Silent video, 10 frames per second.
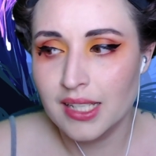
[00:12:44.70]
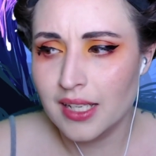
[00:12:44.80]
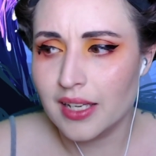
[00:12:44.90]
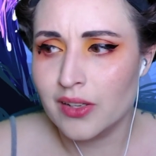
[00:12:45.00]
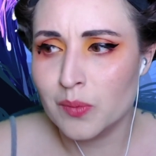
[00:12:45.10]

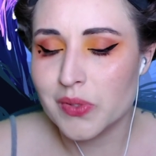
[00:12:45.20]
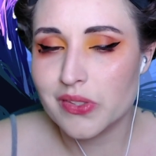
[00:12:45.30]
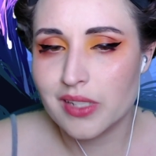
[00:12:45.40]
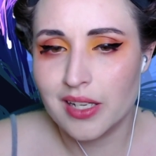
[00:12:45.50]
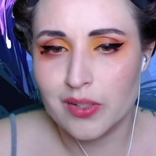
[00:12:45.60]
I almost
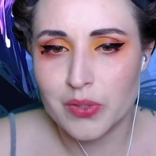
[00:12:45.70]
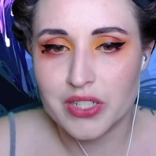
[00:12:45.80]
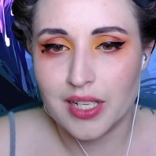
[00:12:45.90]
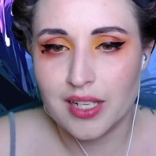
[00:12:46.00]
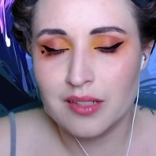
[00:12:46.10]
kind of wish I
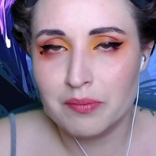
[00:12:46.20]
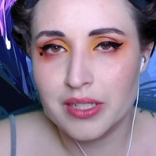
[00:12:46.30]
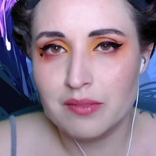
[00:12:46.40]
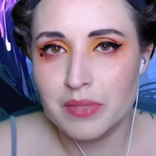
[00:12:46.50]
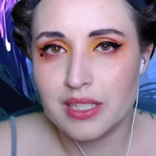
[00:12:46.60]
hadn't
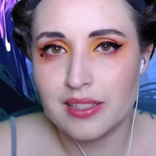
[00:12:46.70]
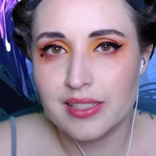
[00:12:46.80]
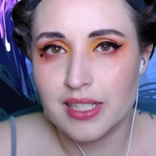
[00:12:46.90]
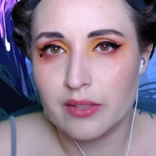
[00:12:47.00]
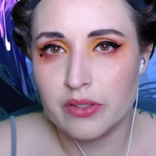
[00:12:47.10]
been because
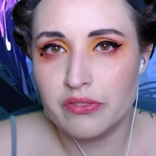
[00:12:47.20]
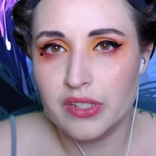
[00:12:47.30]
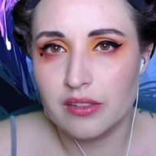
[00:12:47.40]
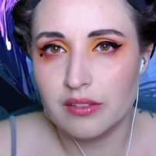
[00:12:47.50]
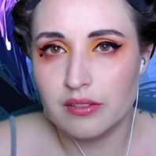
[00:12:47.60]
then I would
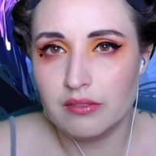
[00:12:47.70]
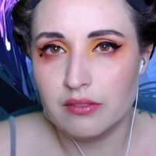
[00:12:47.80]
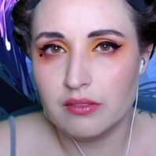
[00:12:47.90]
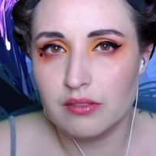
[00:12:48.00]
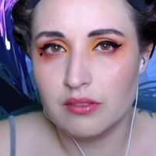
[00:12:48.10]
feel
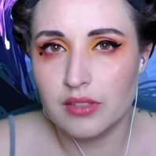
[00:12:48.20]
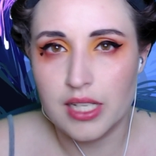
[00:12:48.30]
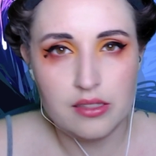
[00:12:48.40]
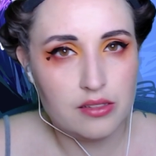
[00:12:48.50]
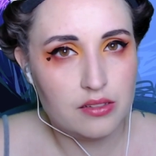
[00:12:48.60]

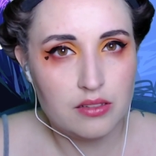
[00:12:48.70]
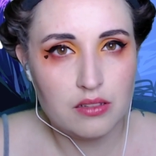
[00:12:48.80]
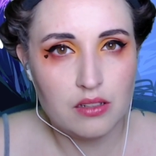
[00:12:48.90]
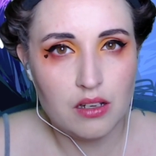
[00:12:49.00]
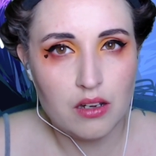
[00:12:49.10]
less
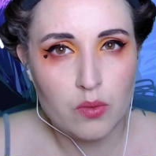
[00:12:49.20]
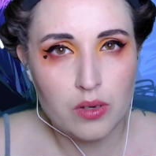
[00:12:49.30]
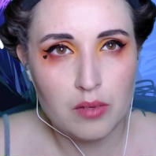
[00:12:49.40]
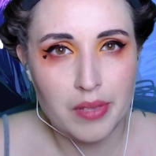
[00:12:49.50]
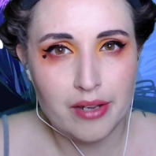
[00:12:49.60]
awkward
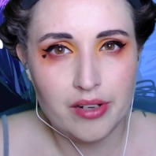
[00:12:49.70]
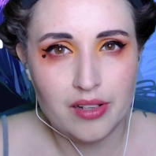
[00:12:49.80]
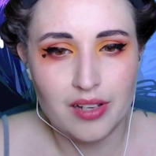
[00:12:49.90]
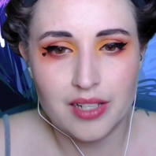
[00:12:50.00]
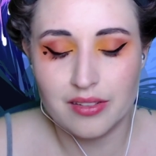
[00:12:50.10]
about it.
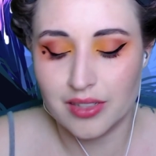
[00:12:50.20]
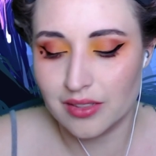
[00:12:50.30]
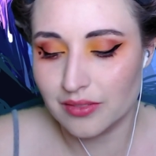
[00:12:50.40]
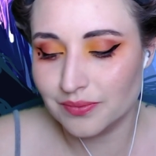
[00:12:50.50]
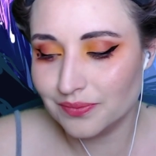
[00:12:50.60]
I don't
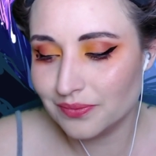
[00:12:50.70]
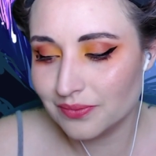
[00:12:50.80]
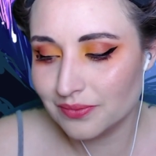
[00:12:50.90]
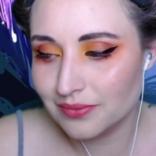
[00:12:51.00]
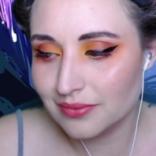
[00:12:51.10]
know.
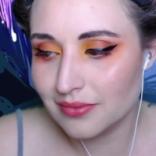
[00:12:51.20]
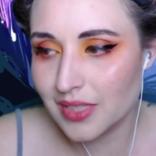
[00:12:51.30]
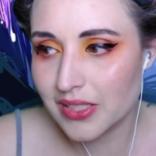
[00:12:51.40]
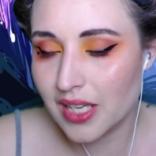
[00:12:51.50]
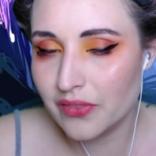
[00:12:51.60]

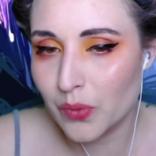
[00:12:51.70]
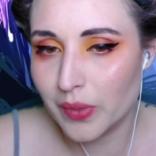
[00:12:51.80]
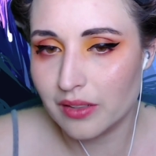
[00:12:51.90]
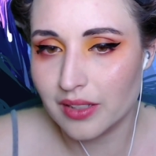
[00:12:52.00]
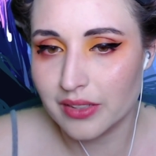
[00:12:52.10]
That's kind of a
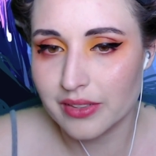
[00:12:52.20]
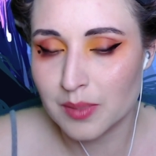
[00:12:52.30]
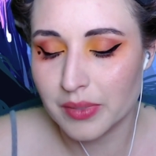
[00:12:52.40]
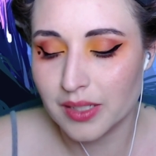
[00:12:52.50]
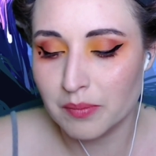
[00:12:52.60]
weird thing to
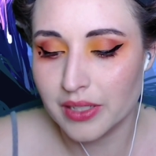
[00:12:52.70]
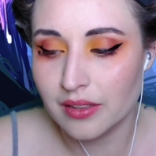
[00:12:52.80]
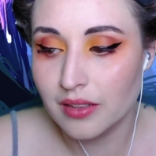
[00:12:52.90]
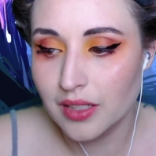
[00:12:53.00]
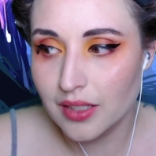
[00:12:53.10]
explain, but
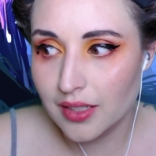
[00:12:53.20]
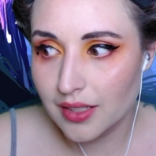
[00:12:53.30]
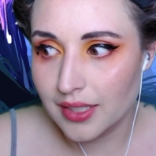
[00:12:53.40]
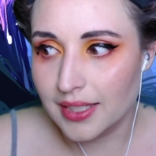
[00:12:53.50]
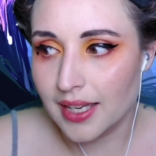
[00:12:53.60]

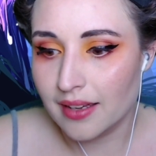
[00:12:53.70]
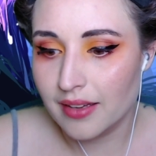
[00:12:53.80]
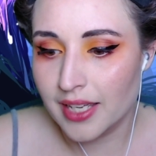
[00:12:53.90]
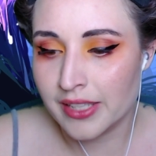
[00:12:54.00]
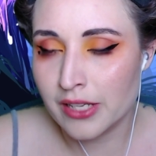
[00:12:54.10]
yeah,
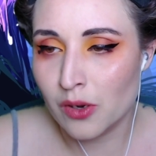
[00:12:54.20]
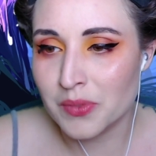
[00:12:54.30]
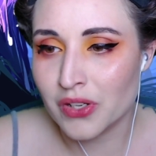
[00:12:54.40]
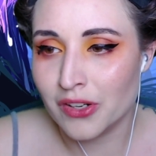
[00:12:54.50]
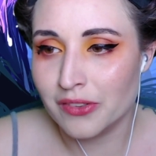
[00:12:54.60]
I think it almost
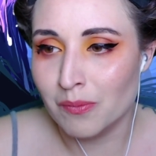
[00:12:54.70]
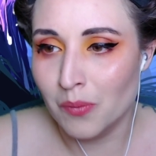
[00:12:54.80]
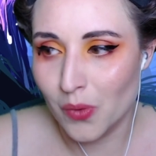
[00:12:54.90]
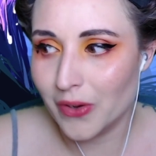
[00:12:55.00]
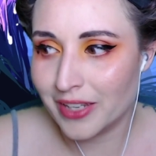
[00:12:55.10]
hurt
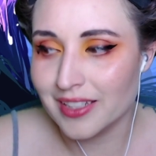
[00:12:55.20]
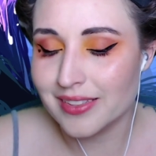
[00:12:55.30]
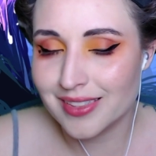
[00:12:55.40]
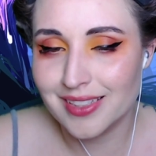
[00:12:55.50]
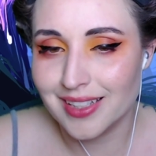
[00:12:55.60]
more
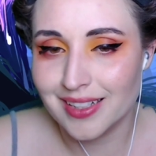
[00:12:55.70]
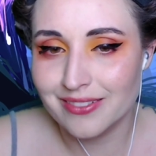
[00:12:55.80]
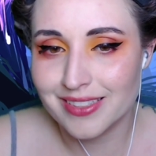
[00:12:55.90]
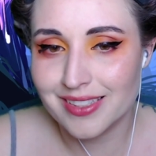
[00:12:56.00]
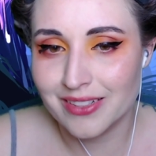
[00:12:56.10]
because yeah, I
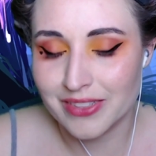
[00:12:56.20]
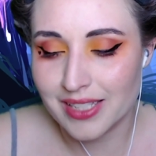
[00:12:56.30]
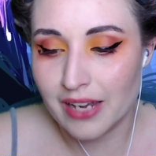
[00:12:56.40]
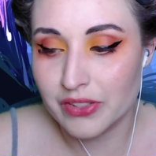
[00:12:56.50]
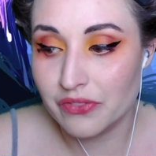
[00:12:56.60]

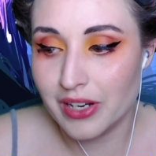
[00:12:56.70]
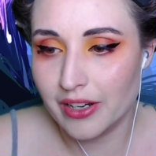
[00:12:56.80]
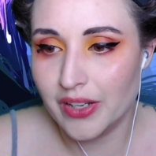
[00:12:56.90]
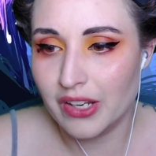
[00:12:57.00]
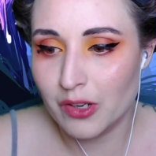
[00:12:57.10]
was
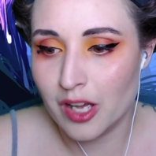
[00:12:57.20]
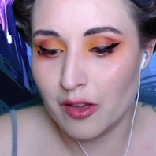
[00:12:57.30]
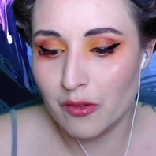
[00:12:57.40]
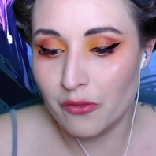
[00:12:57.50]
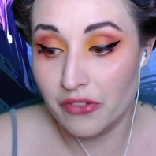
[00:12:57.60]
very
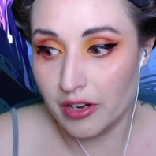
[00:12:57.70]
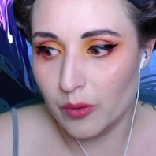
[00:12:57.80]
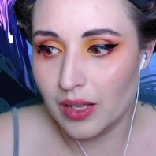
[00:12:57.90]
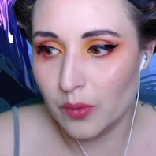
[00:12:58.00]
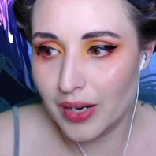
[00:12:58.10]
very
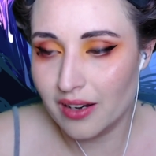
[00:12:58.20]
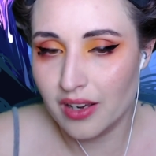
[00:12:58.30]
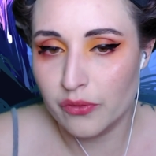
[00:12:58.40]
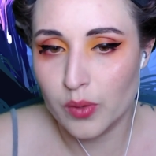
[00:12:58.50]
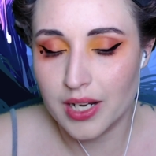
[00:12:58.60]
well aware
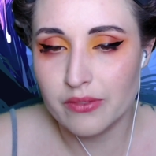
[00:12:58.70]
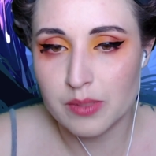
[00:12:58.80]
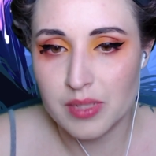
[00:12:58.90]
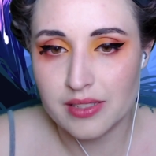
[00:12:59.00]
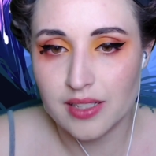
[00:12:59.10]
of what I was
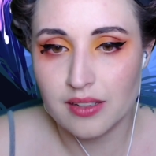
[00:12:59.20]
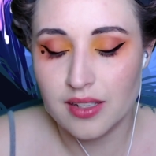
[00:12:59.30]
missing